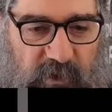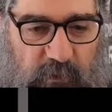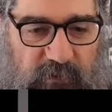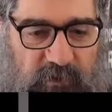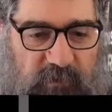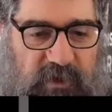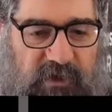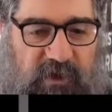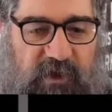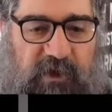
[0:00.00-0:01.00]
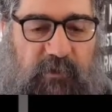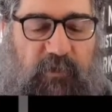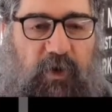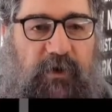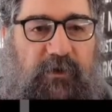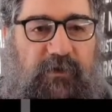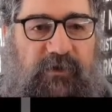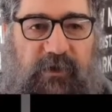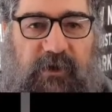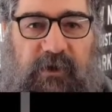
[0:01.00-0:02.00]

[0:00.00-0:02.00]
We've got a meet down here at Pinehurst.